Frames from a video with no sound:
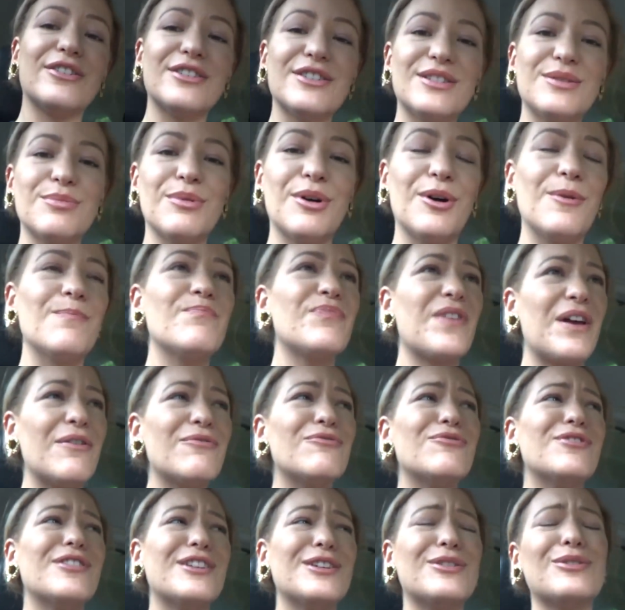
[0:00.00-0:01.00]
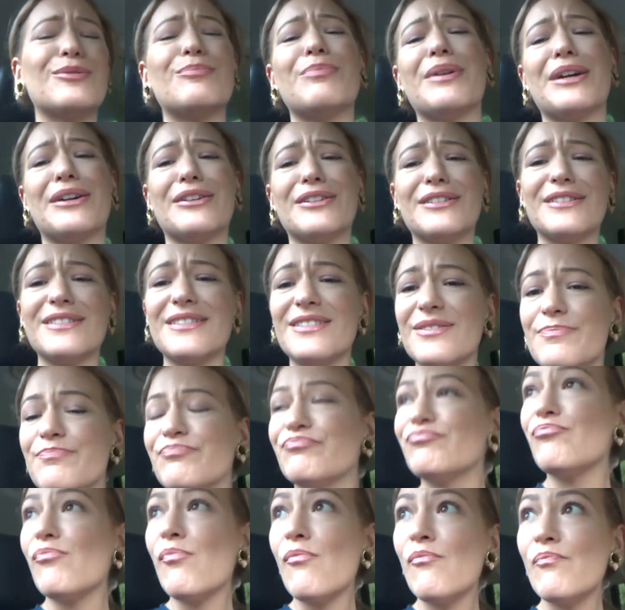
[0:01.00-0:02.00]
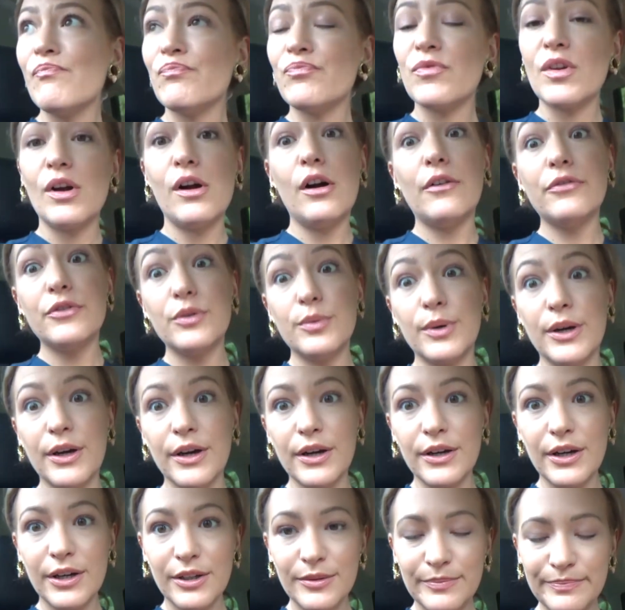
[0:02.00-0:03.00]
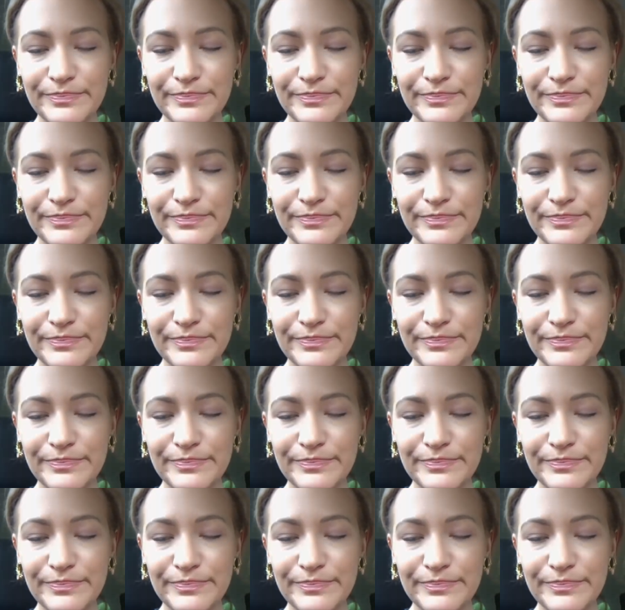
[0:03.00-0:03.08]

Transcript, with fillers: as well. I have really good parents. Off to work.